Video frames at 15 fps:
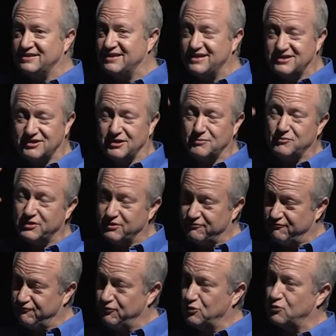and they come with a
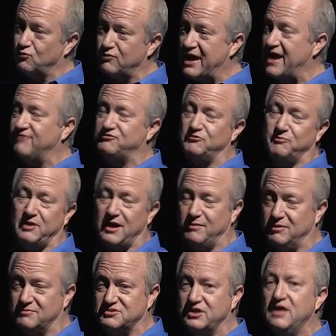full raft of
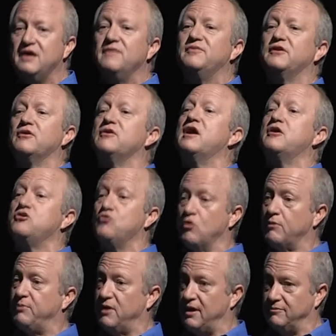problems that are not
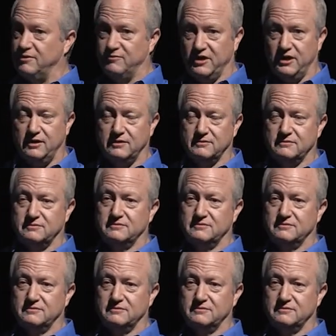your problem, right?